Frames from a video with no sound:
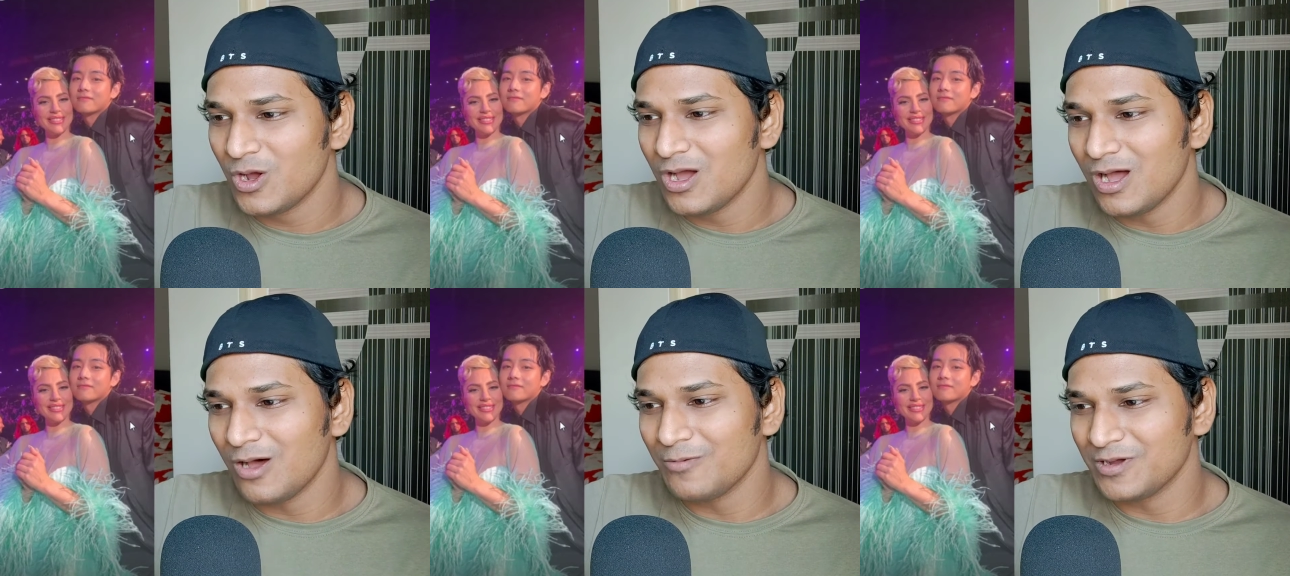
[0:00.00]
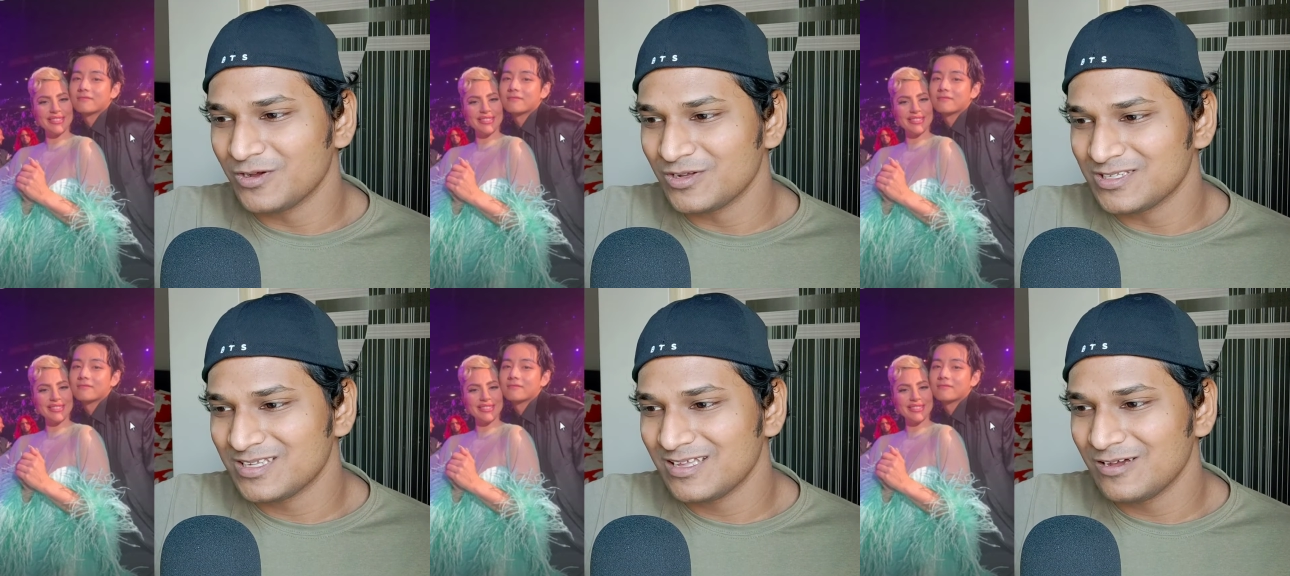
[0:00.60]
Speaker 1: Oh my god.
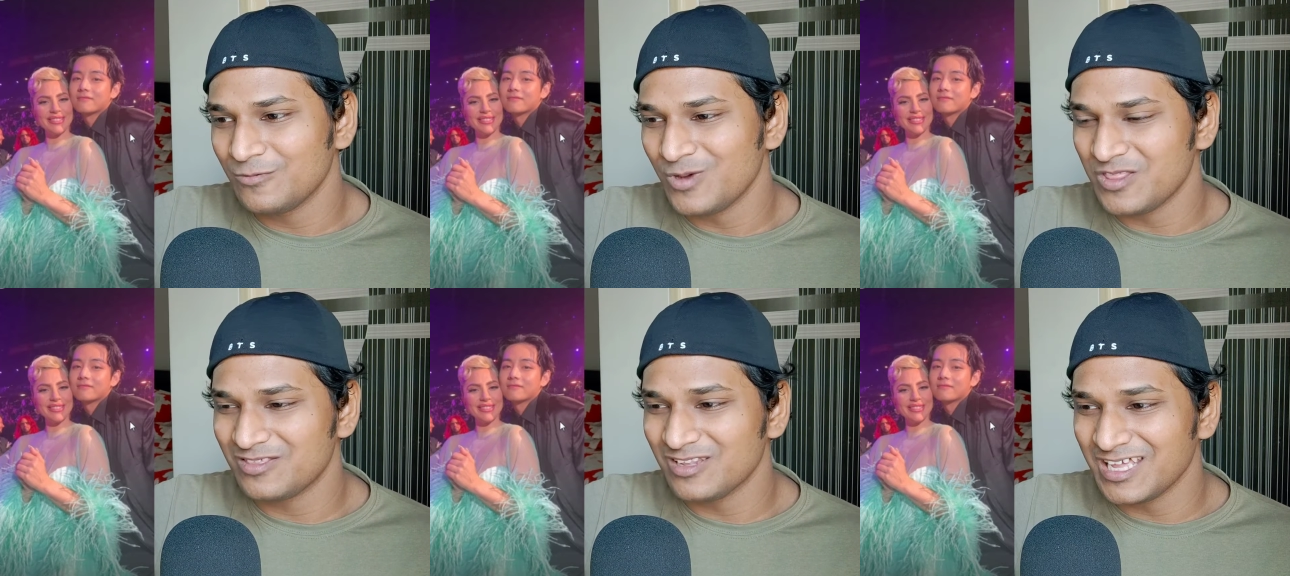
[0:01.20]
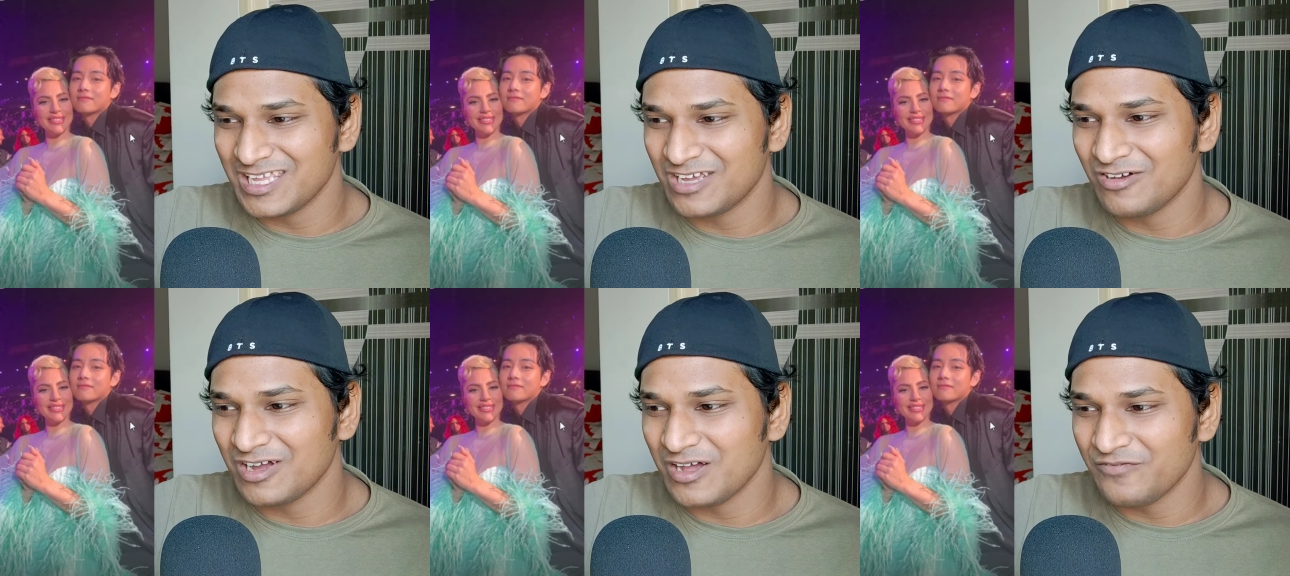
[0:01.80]
With Lady
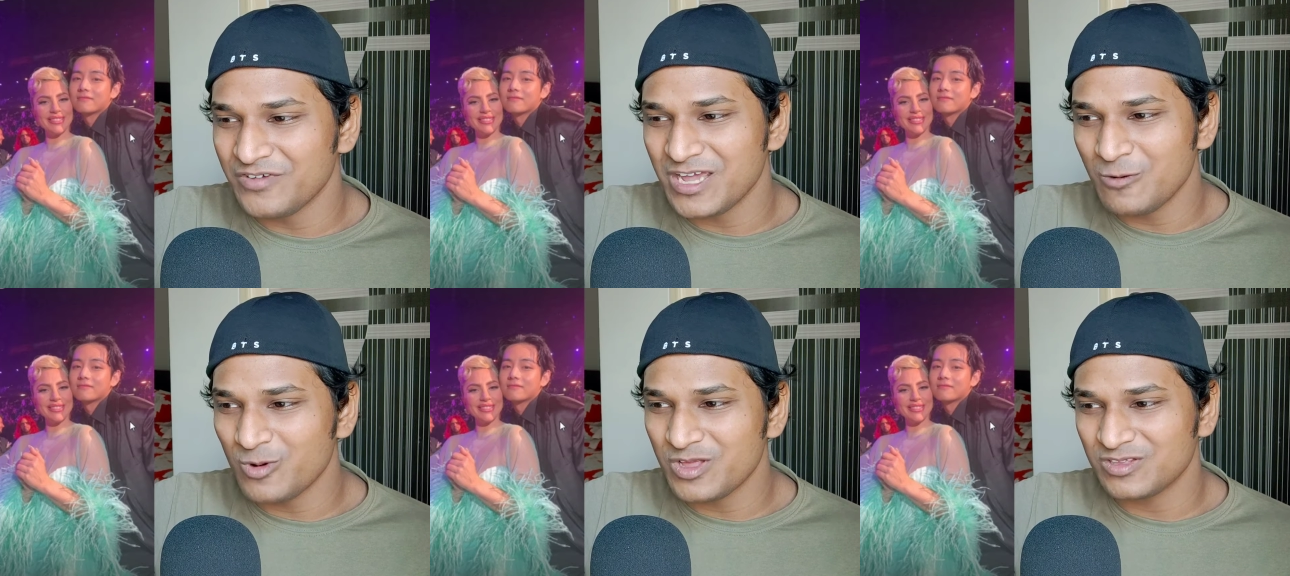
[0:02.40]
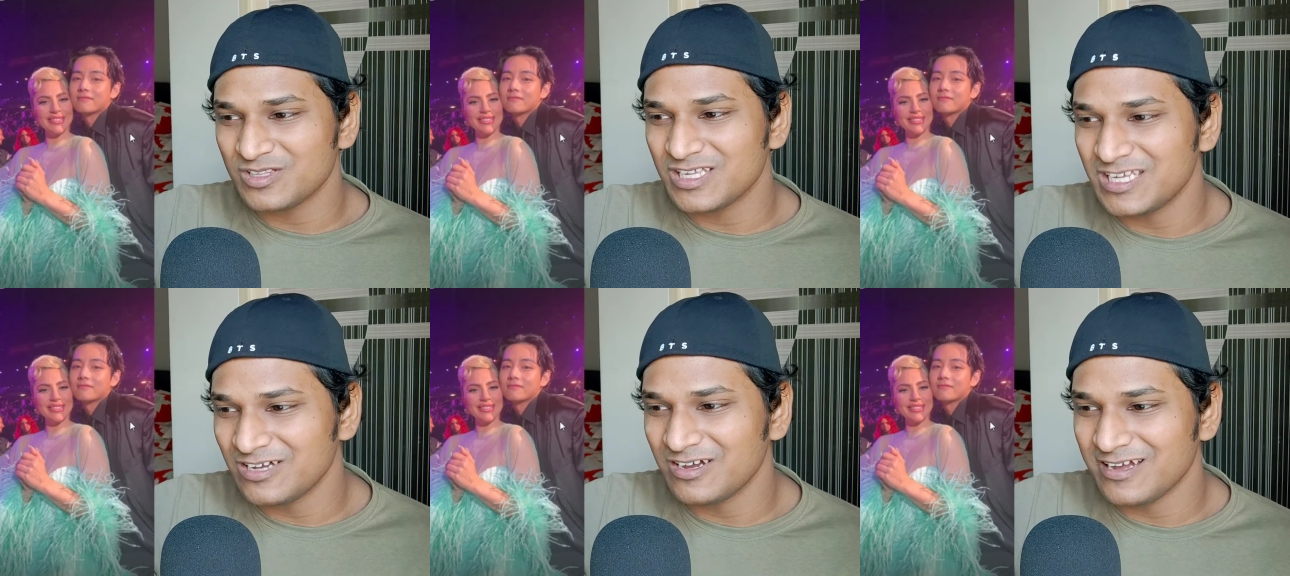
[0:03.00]
Gaga, V with Lady
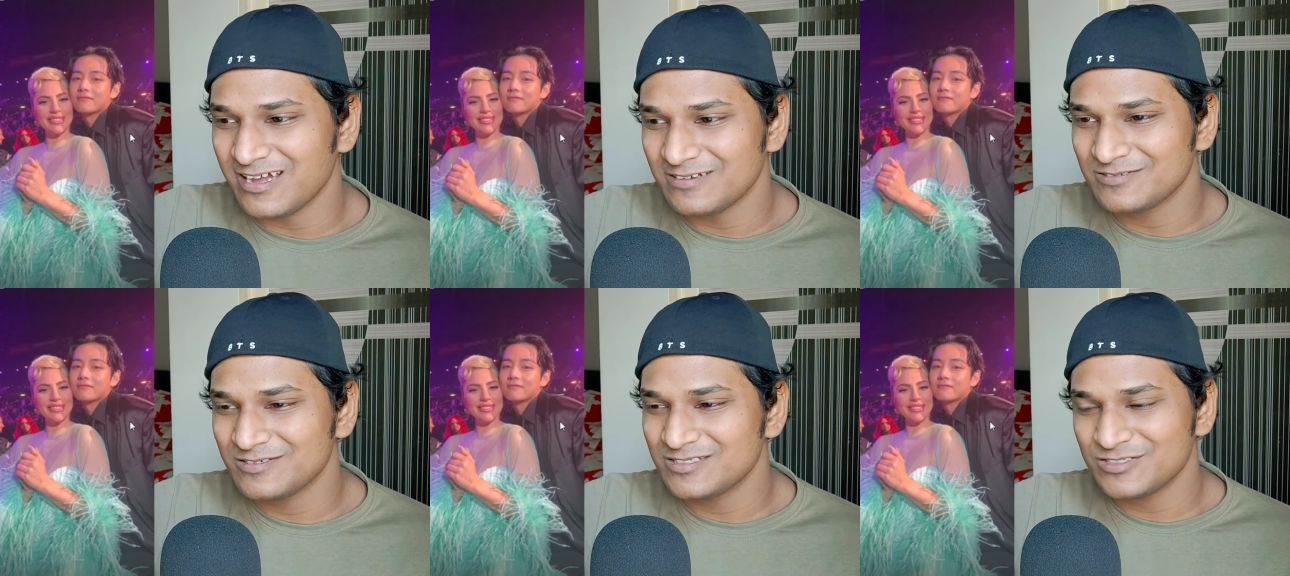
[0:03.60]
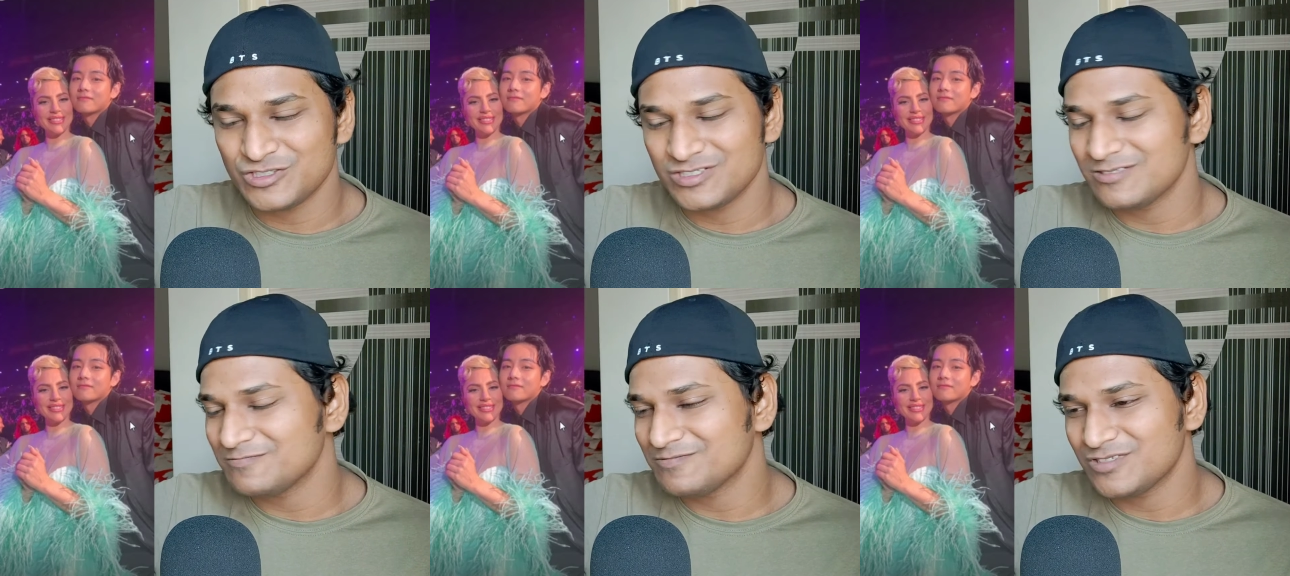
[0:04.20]
Gaga, such
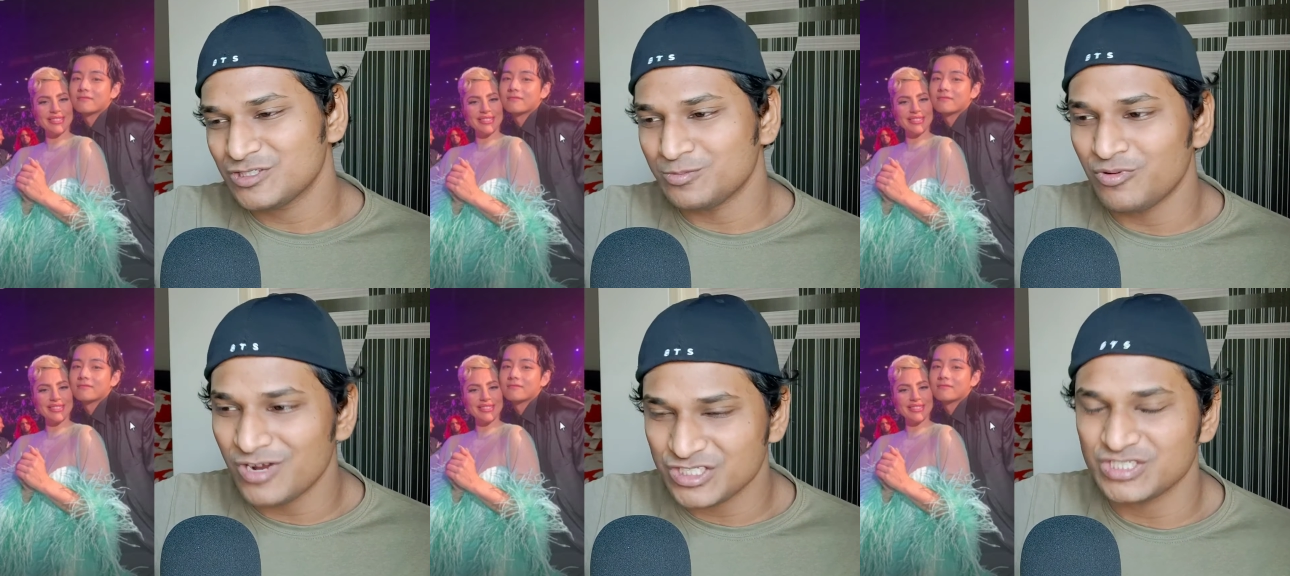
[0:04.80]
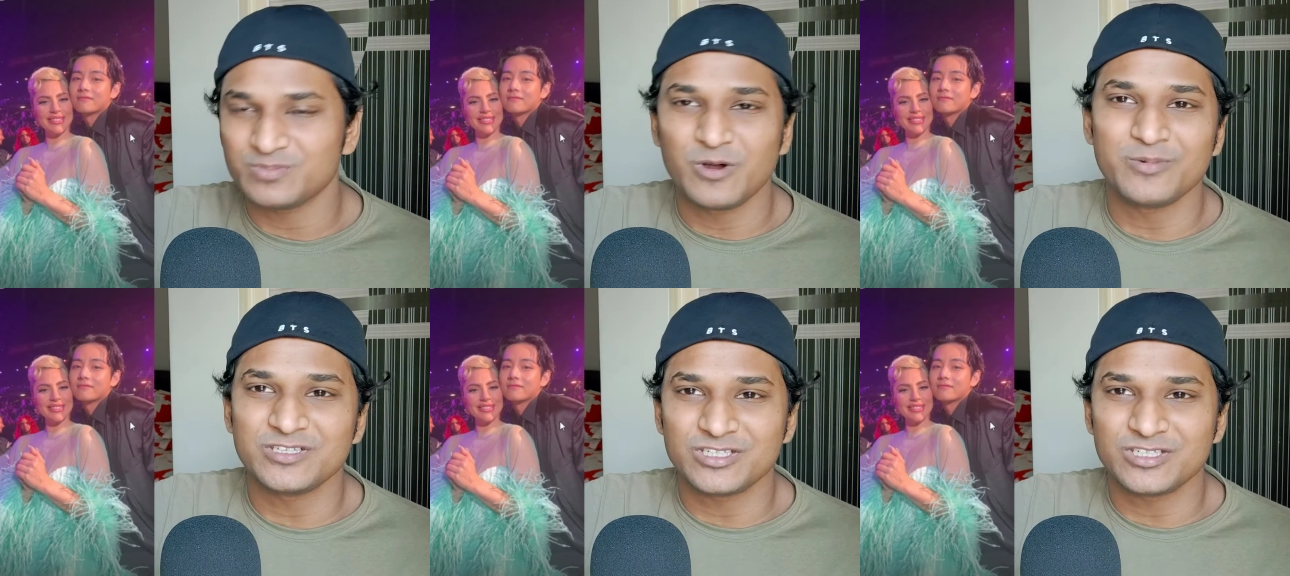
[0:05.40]
a precious moment,